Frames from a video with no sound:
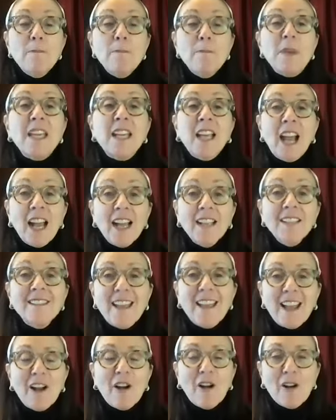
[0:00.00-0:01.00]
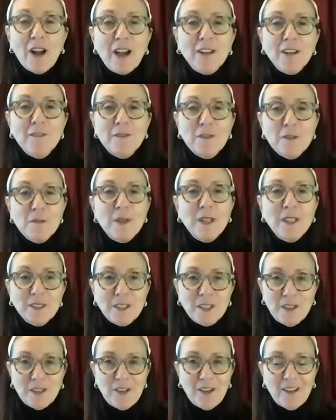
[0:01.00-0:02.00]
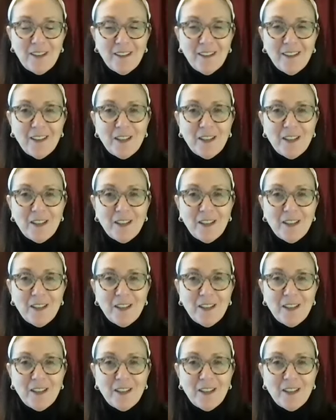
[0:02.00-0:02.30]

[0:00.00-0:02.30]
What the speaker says: because they are unfamiliar,